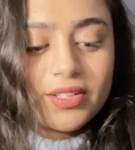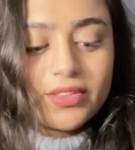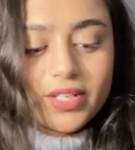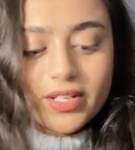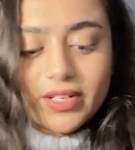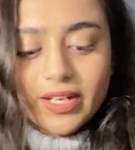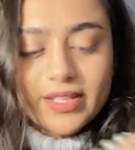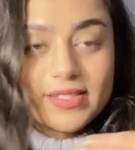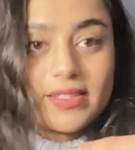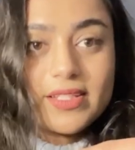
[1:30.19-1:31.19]
there
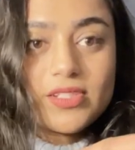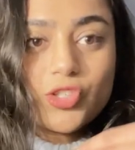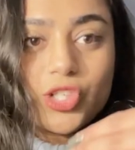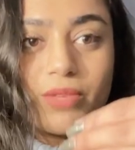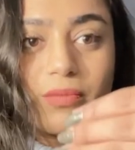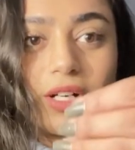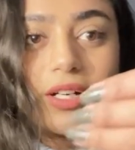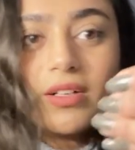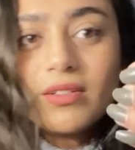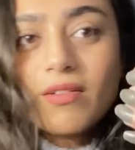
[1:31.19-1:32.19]
is this
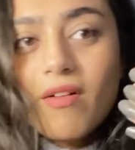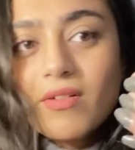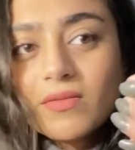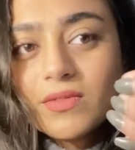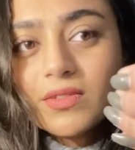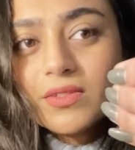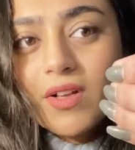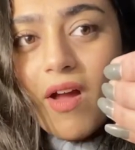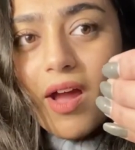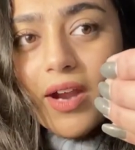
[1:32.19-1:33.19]
shimmer
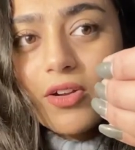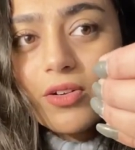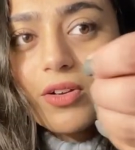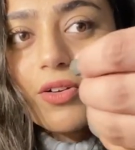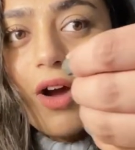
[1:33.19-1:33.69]
i don't know